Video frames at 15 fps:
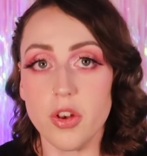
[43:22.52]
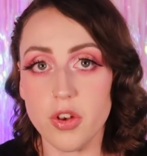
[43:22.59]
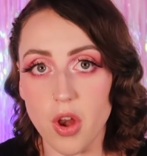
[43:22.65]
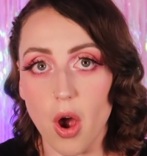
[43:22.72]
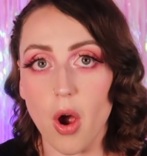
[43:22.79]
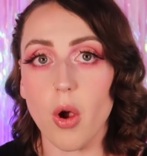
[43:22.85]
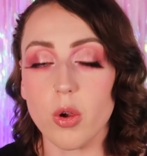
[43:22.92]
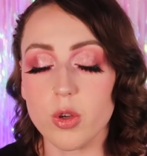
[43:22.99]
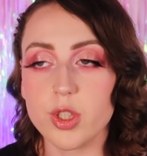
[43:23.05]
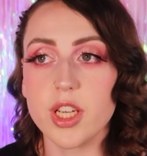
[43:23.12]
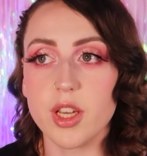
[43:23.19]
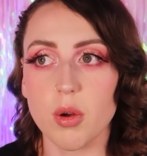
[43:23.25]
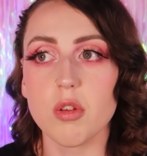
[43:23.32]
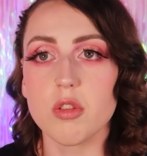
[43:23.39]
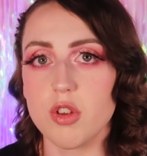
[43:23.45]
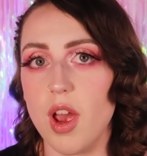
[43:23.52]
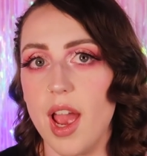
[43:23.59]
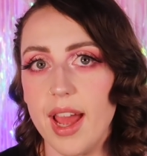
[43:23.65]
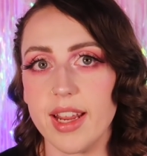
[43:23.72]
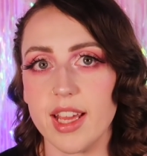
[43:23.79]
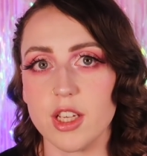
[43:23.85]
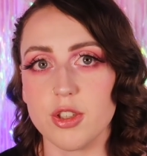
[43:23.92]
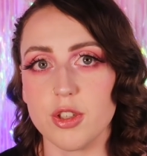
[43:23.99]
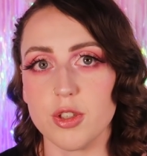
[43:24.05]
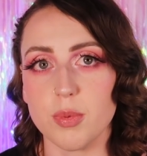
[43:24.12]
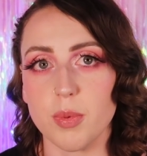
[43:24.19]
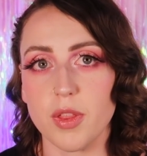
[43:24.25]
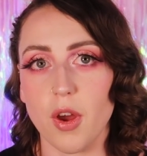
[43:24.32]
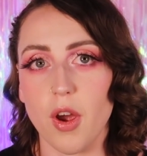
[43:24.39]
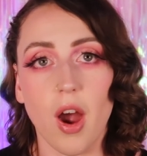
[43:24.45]
no, she also had
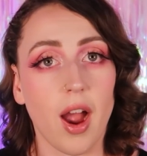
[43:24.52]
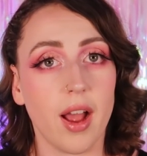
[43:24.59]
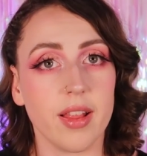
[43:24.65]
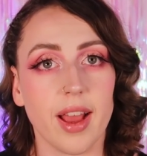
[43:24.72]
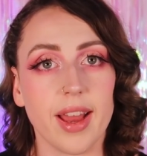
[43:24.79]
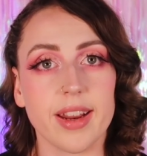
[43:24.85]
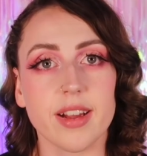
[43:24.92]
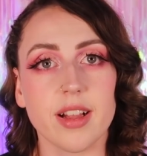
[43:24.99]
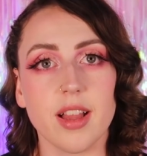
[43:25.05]
issues with her highlighter